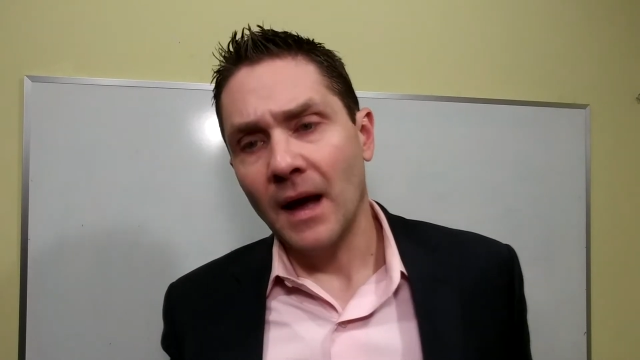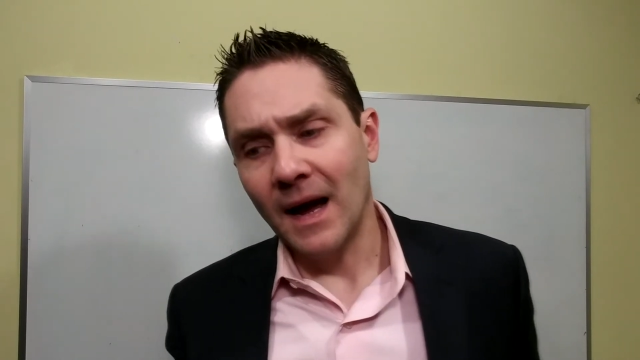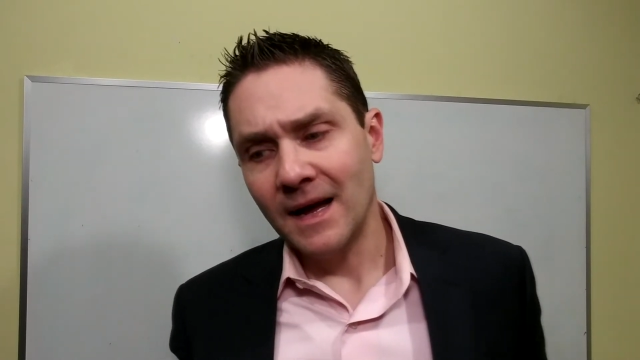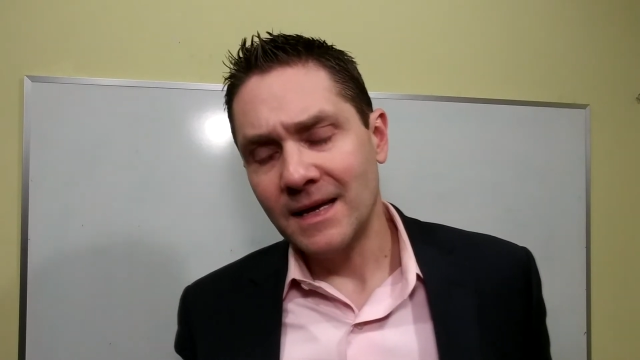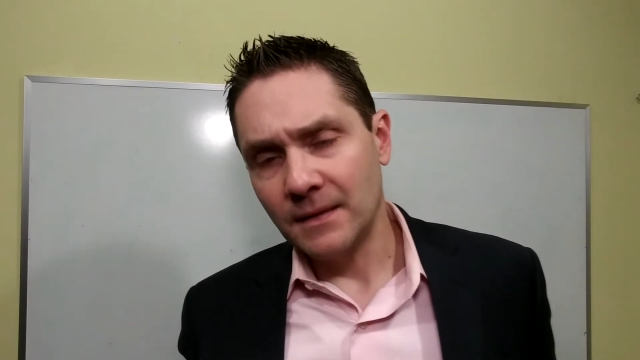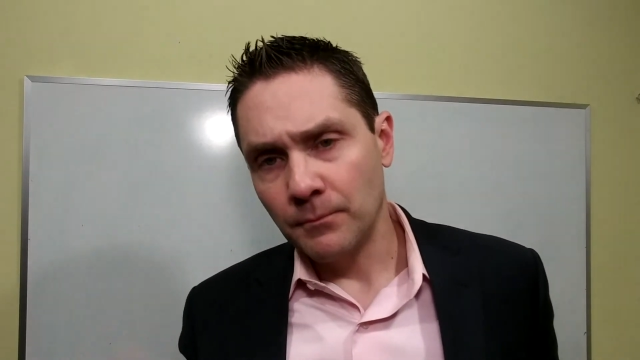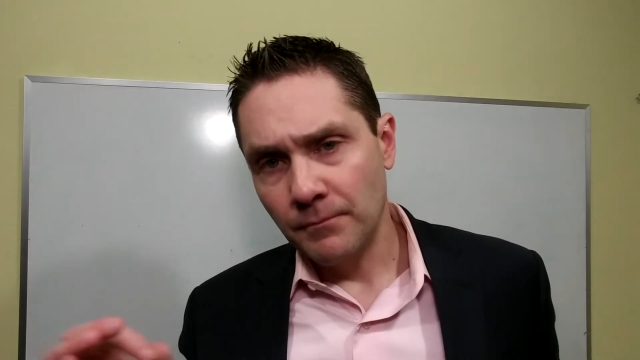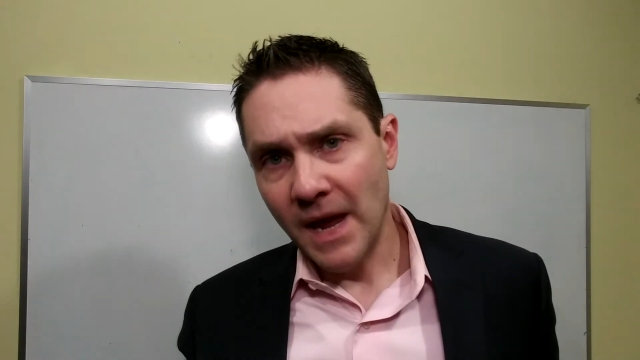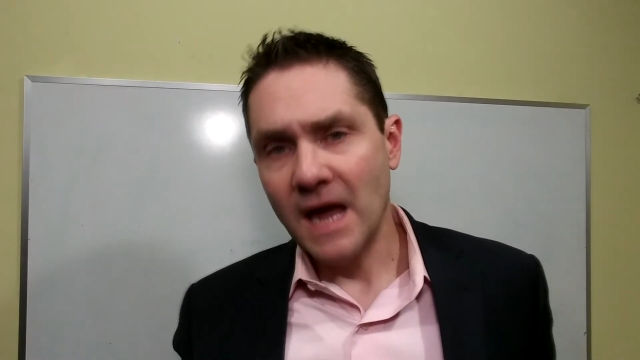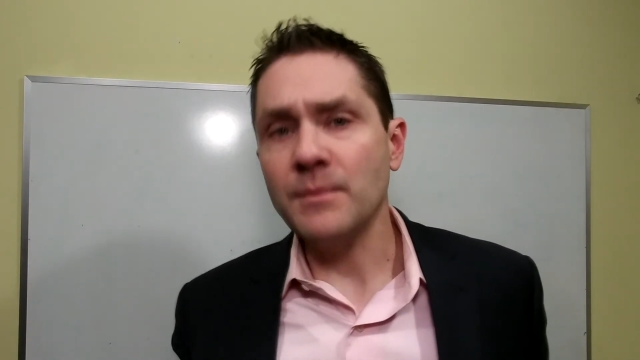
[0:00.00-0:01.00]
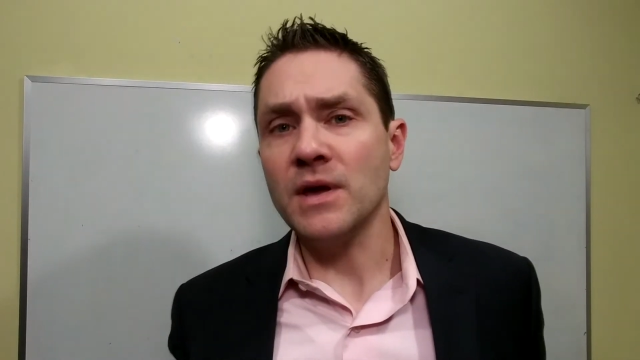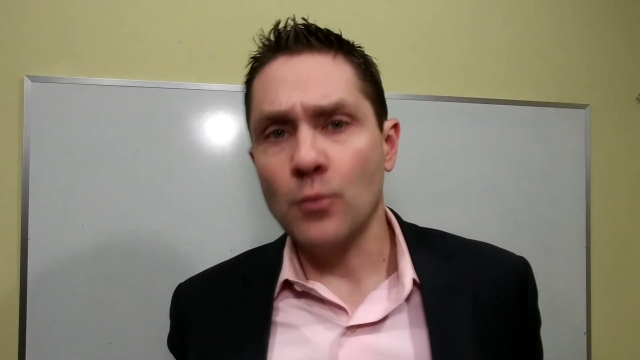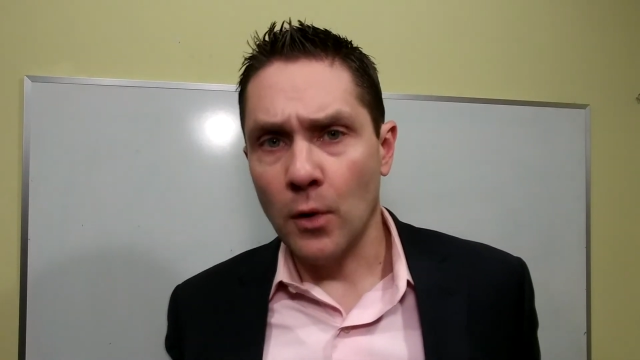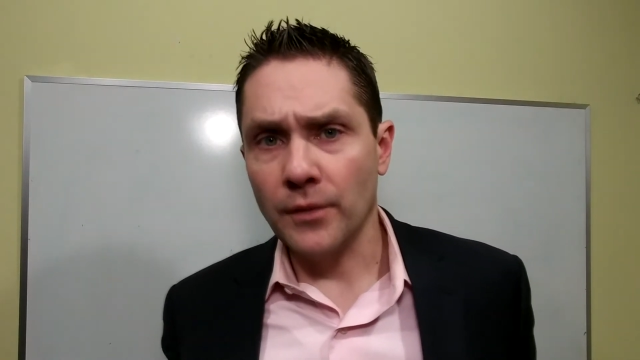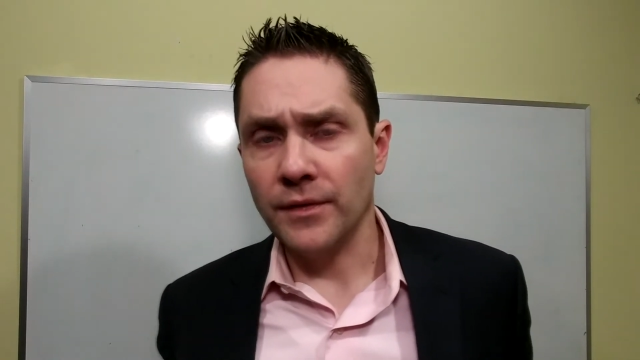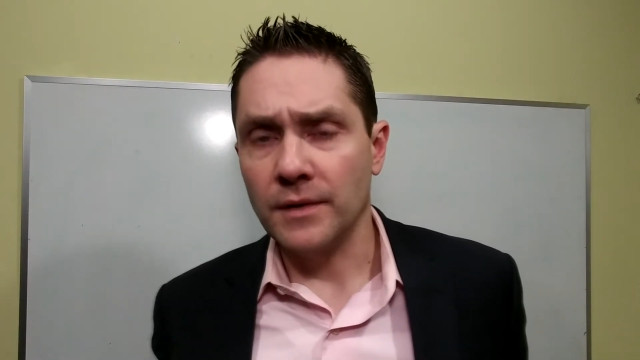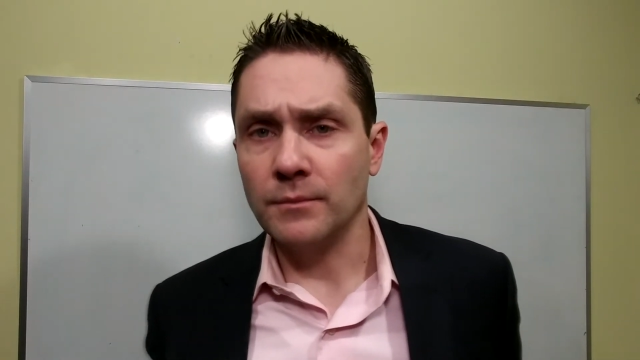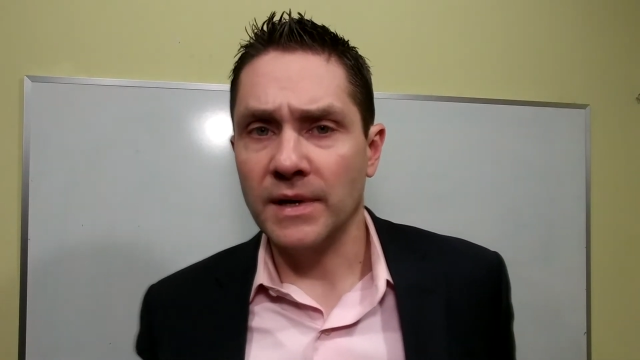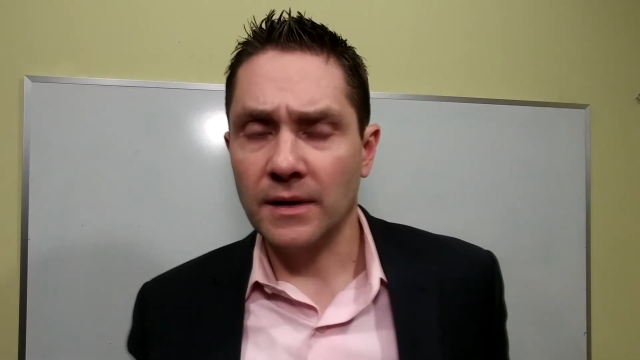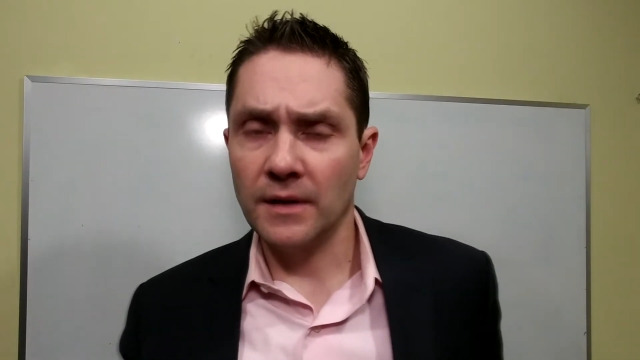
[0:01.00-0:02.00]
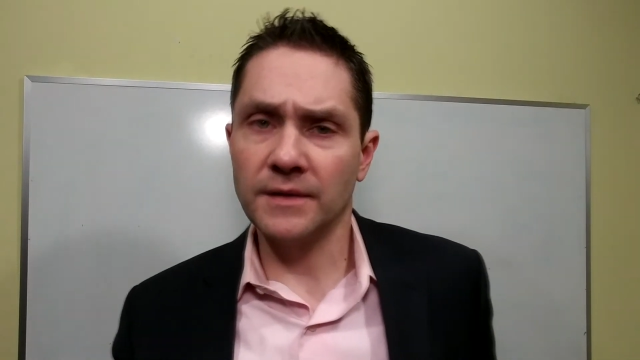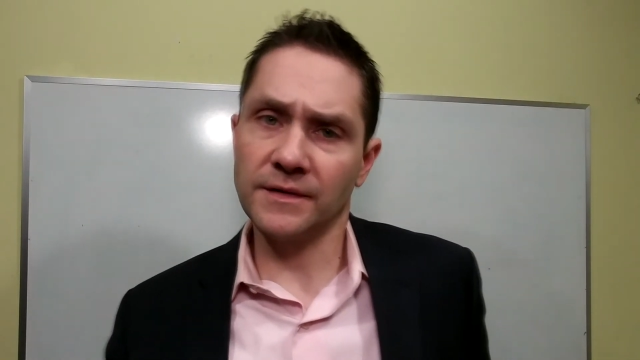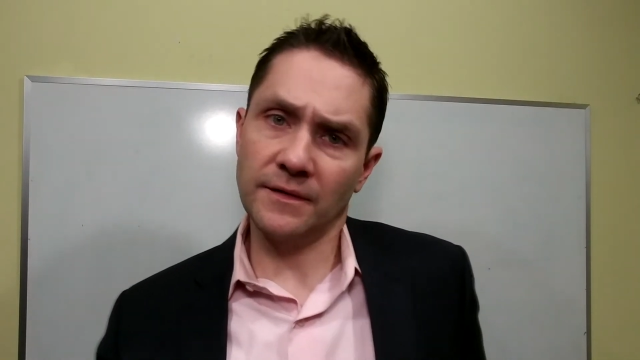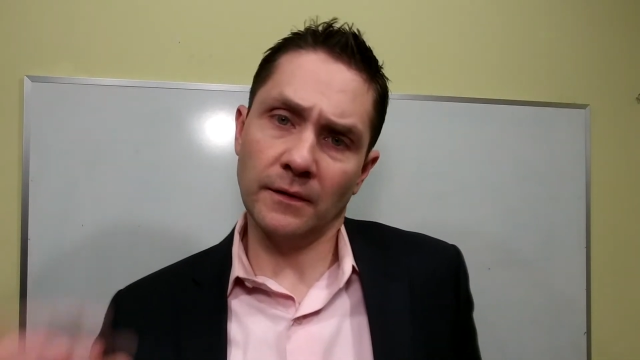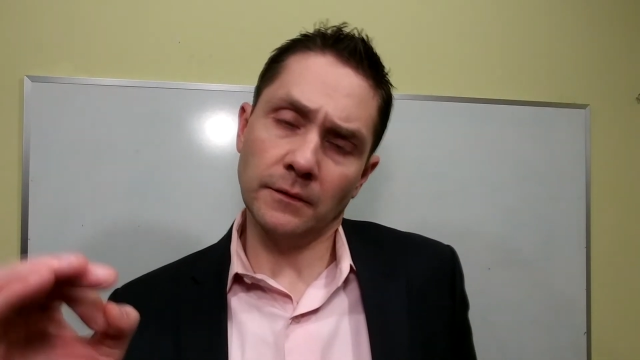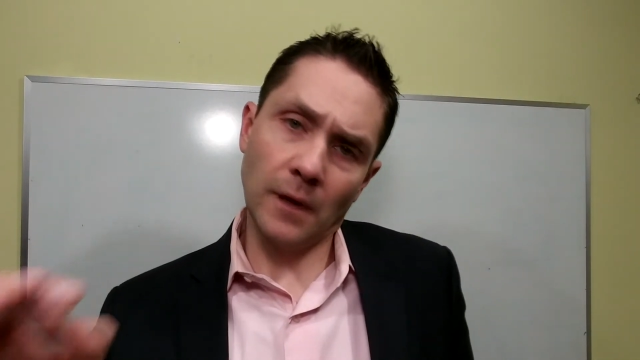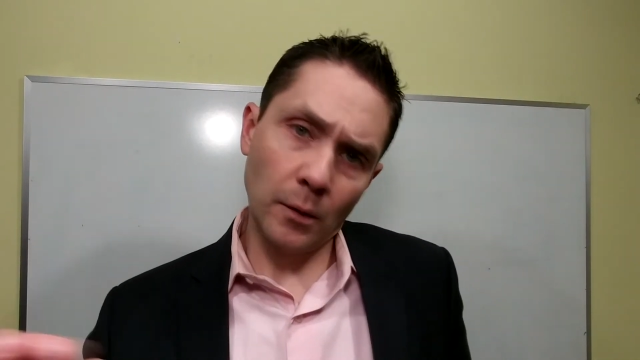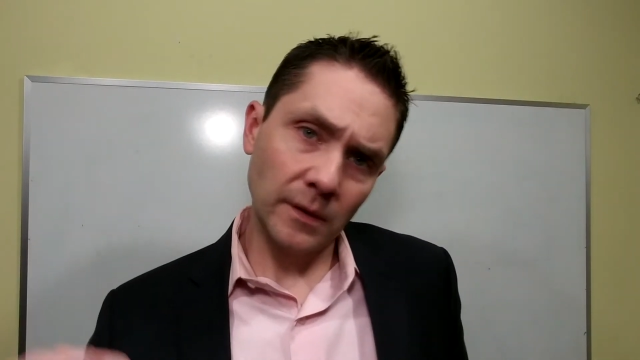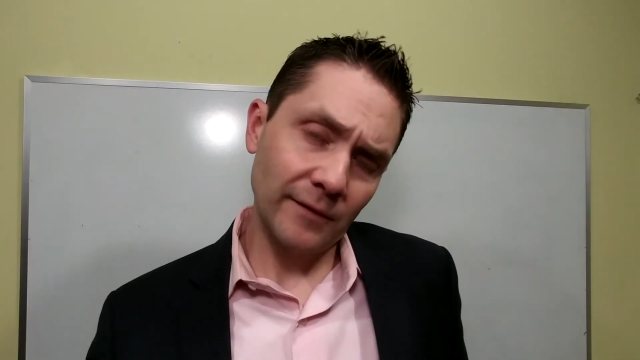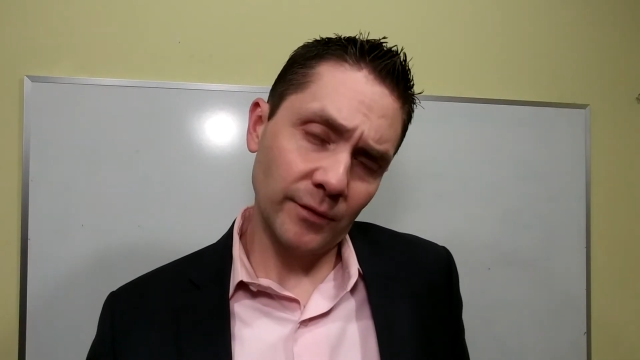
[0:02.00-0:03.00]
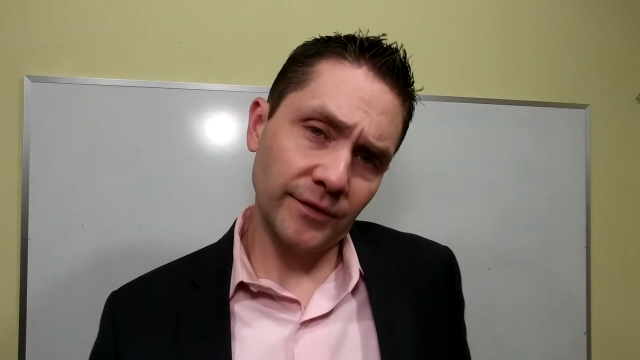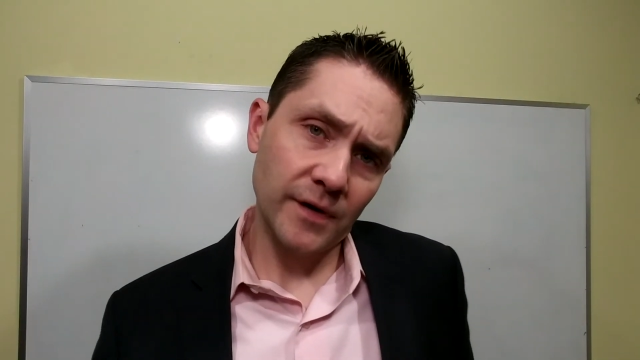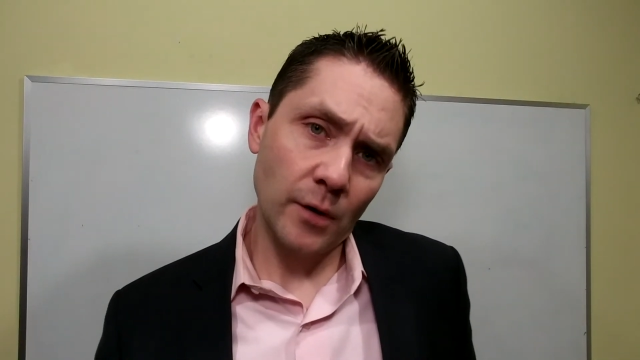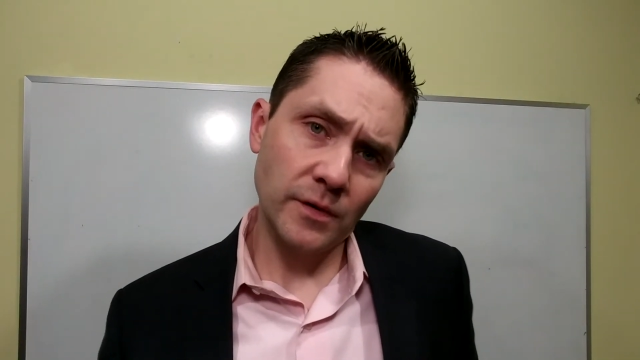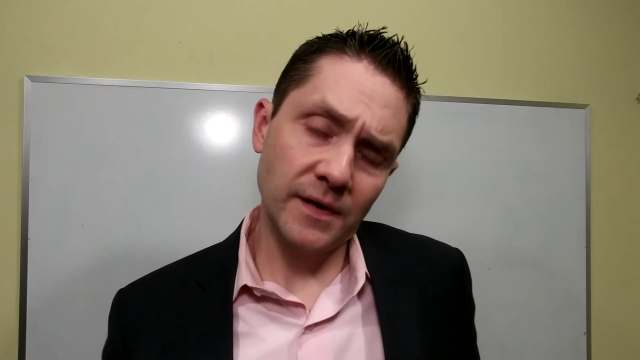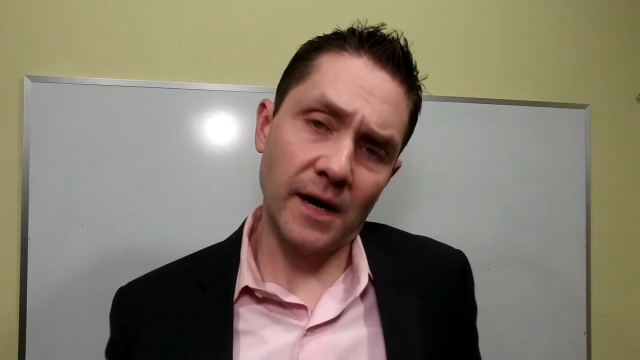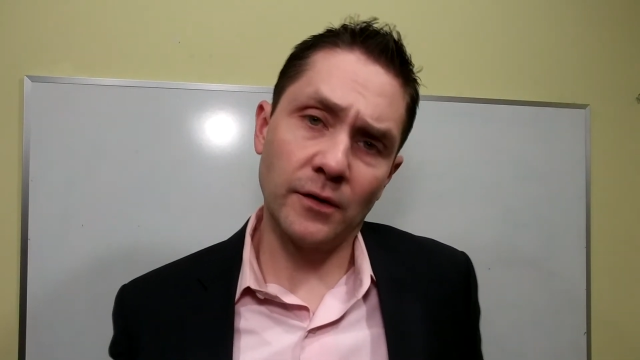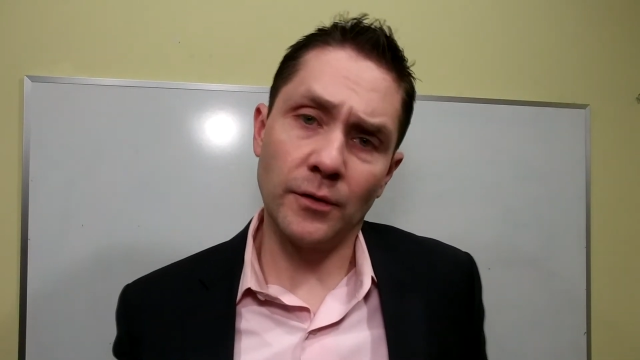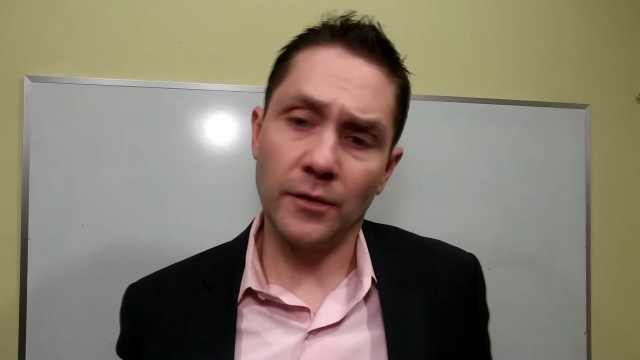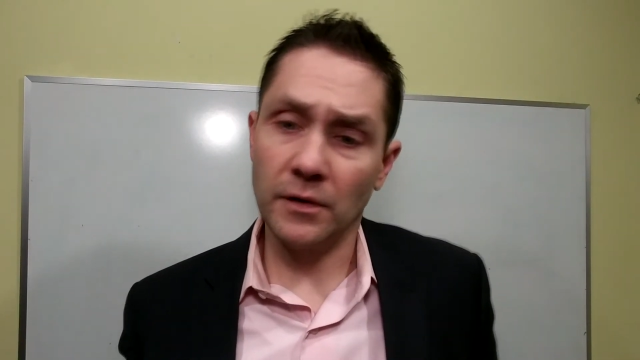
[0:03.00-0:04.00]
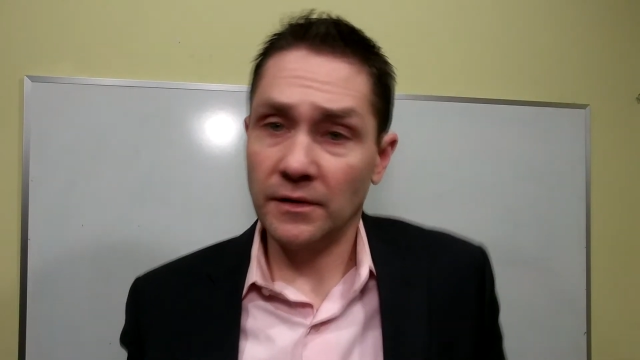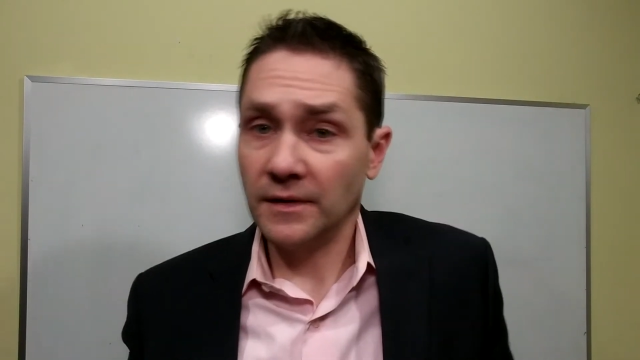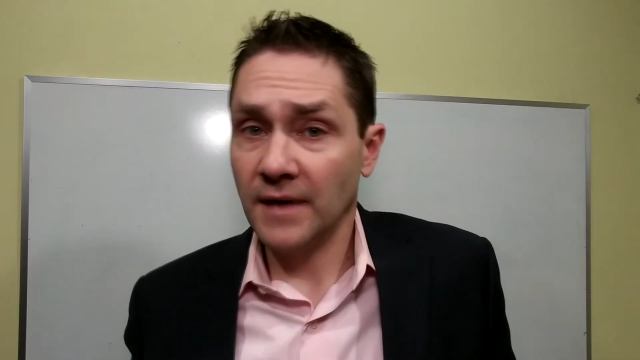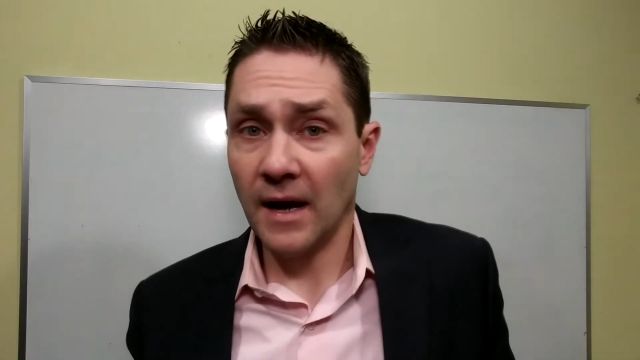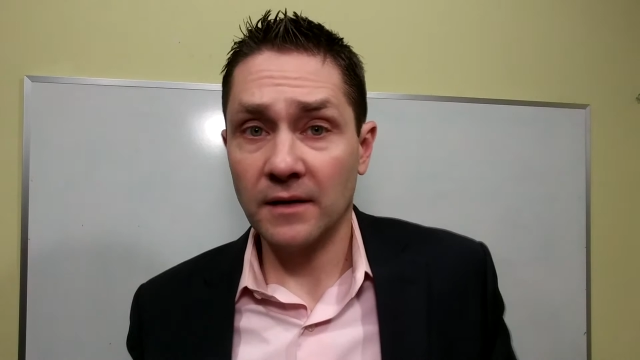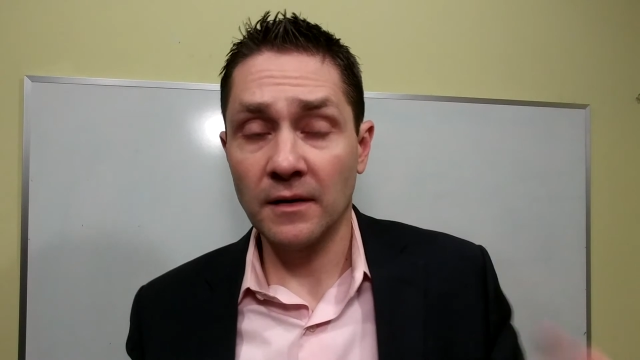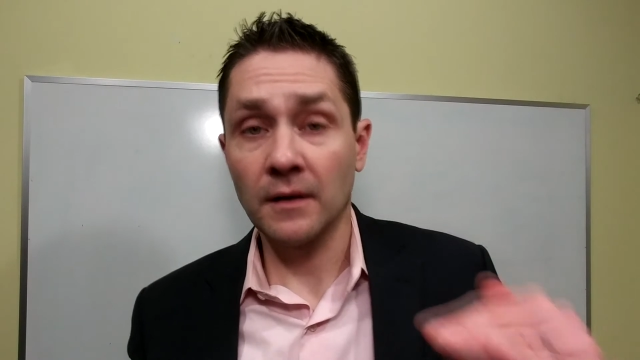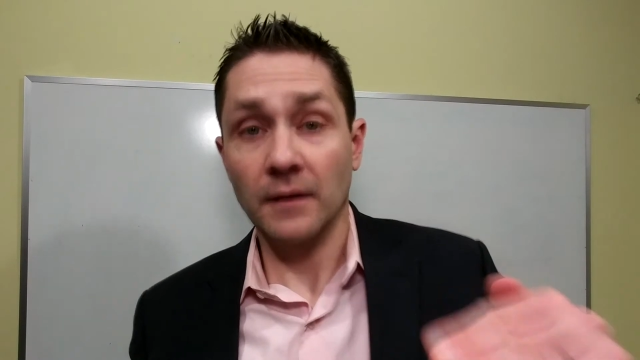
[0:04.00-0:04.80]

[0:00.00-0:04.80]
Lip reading: it may be worth it because the low-level CO detector could detect,